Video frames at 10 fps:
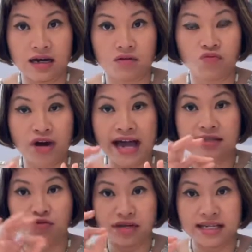
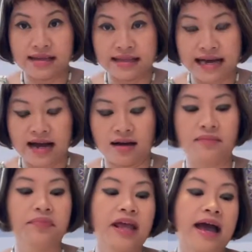written
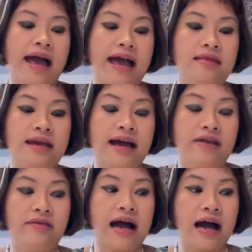down, and
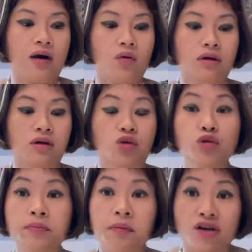then our
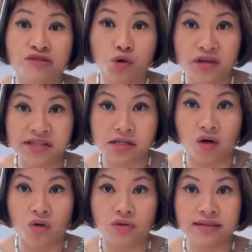group of
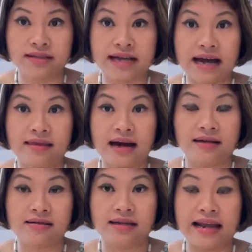crystals that
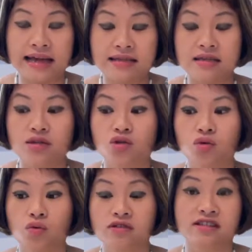are selected
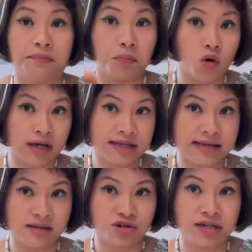to support
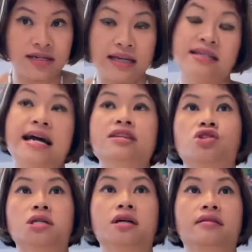that certain
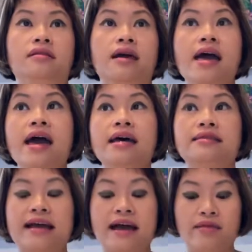intention,
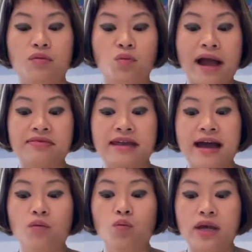then
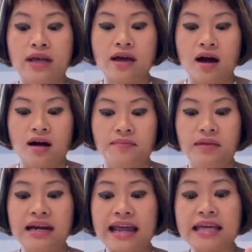we
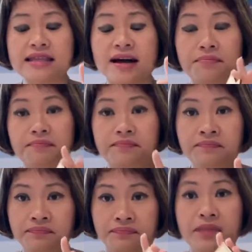lay them
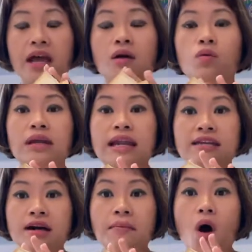we
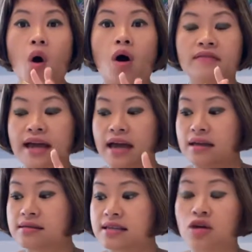lay them on
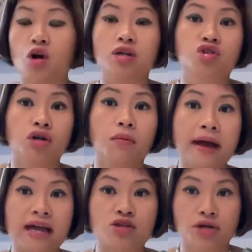a sacred
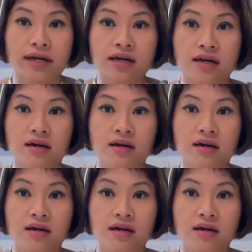geometric